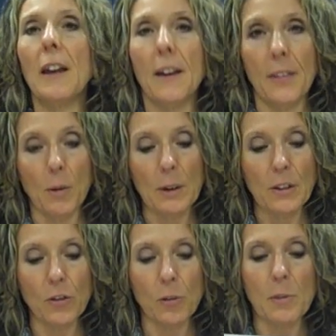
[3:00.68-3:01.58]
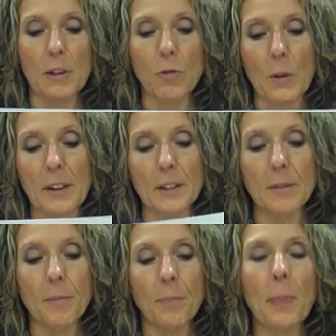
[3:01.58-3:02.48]
and they really should be avoided.
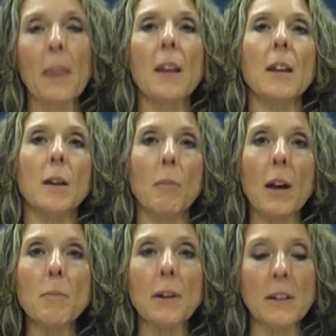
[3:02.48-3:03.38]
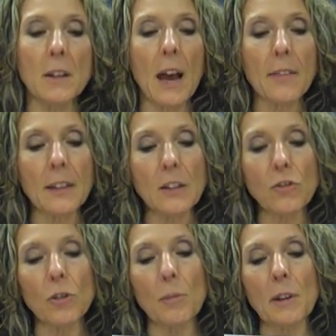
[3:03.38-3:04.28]
In my opinion, athletes
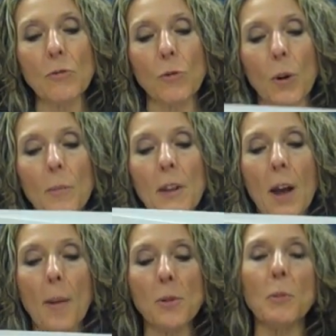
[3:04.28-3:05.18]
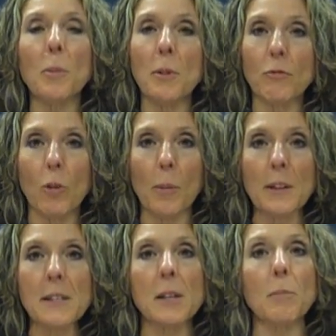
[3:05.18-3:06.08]
should be informed that optimal
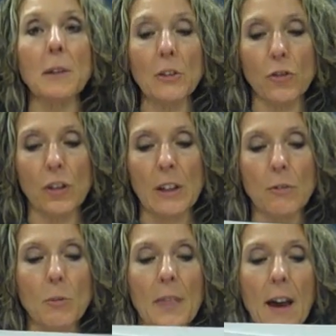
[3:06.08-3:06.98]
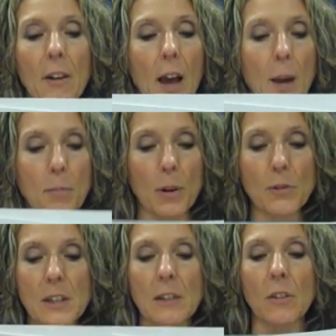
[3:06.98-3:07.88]
performance can be achieved without
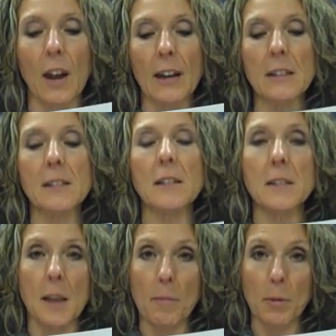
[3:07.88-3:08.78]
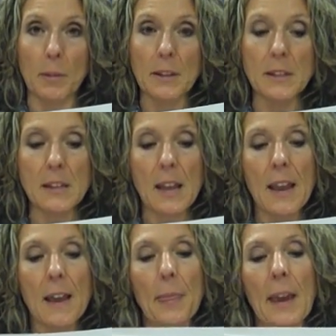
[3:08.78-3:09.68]
high-protein diets and supplements.
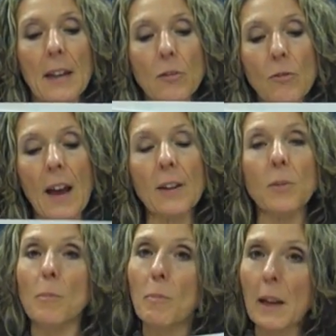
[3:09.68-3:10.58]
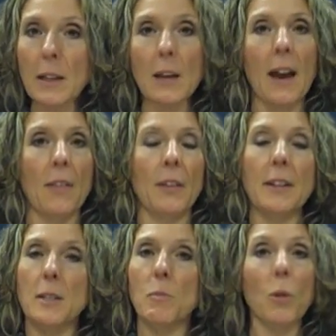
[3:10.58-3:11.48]
And in fact, many
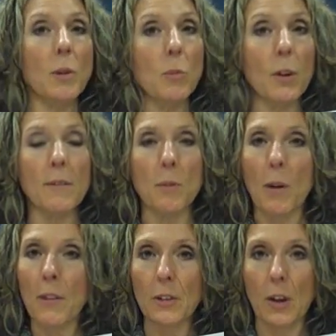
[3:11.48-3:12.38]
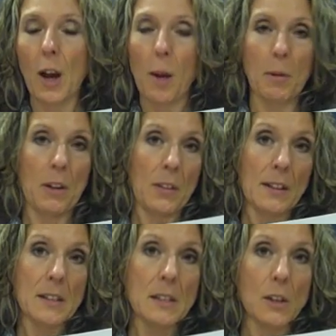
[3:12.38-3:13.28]
athletes, more and more of them all the time, and I think
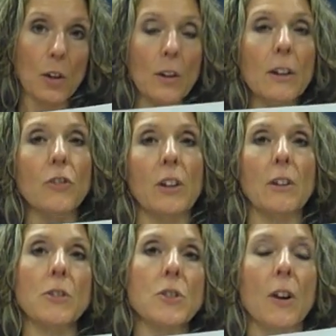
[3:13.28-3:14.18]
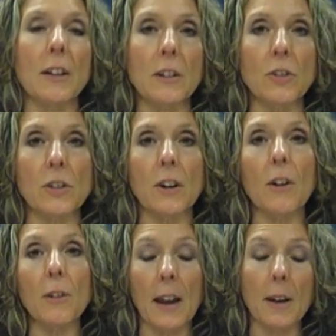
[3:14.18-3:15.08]
this is encouraging, are starting to
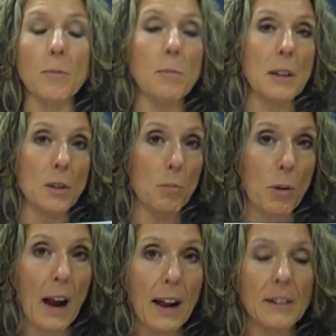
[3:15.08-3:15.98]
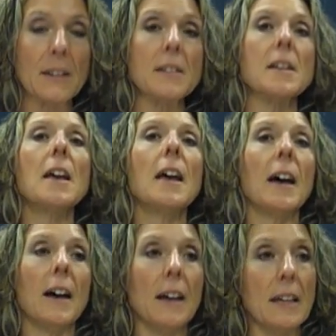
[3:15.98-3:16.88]
note and begin to practice
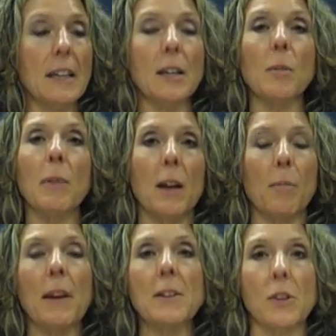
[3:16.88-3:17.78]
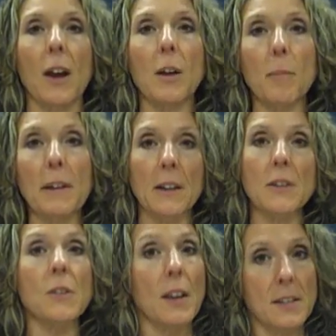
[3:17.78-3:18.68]
uh, eating a plant-based diet
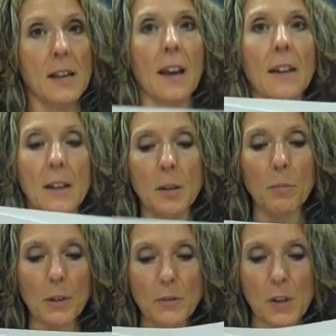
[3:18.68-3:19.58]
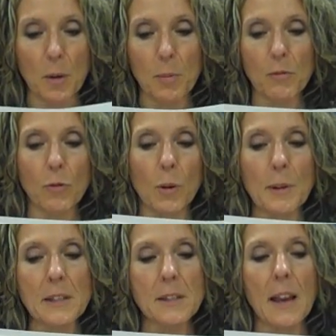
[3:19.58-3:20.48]
because they say it improves their
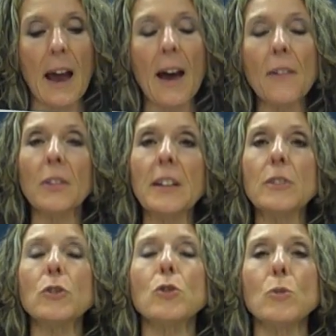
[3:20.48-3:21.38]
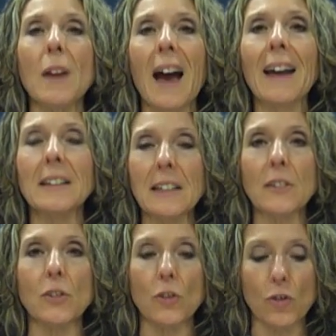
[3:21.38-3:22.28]
performance. Athletes do not
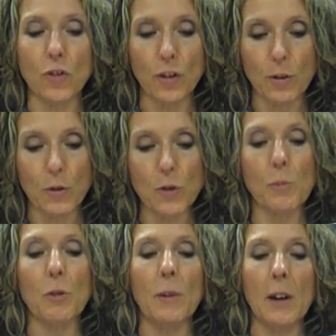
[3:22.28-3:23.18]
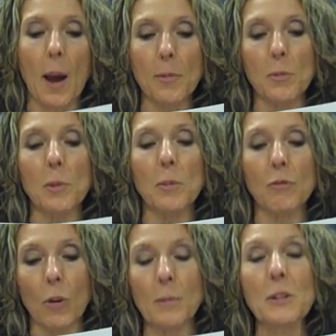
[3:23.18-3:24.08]
need to choose between optimal
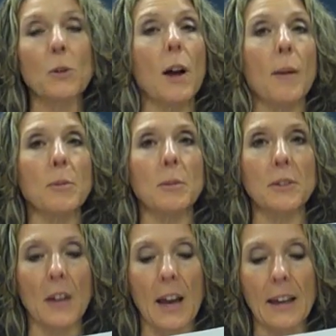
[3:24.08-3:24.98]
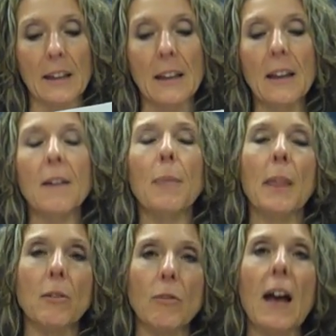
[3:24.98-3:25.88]
performance or optimal diet.
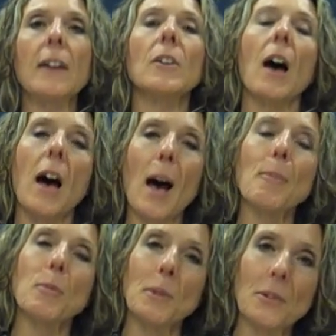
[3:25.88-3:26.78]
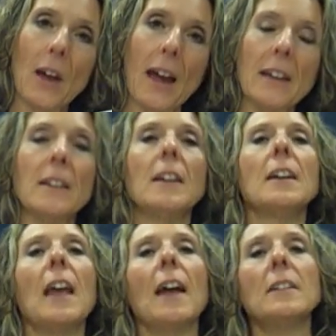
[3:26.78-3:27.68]
In fact, optimal diet
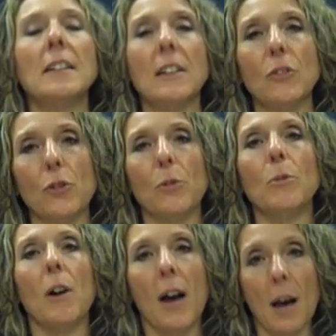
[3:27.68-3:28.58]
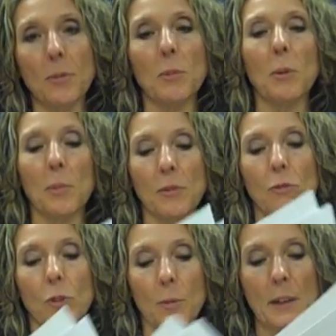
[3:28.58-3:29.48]
can lead to optimal
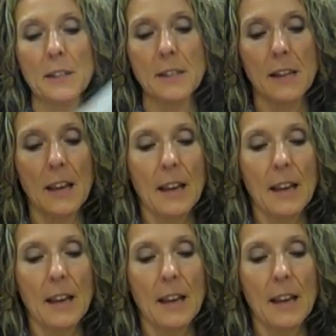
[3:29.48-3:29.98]
performance.